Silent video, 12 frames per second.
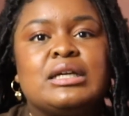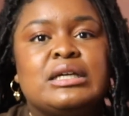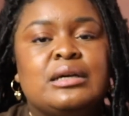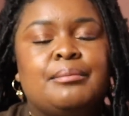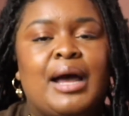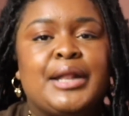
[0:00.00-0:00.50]
the
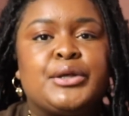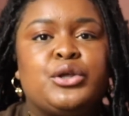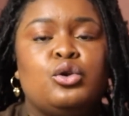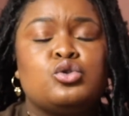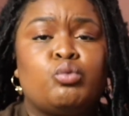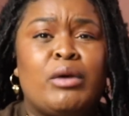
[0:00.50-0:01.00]
Good
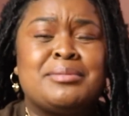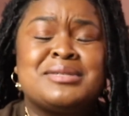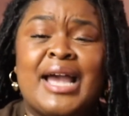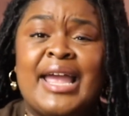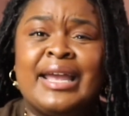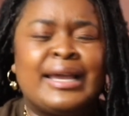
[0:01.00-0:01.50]
Molecules
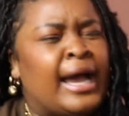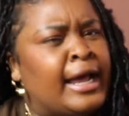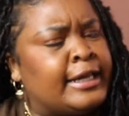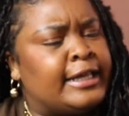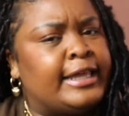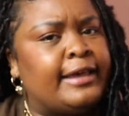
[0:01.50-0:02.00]
website, it
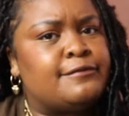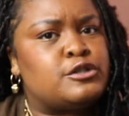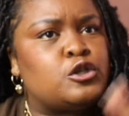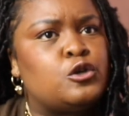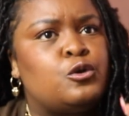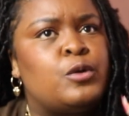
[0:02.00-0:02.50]
kind of gives
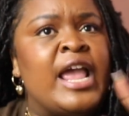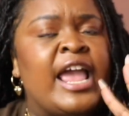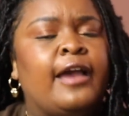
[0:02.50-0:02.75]
you,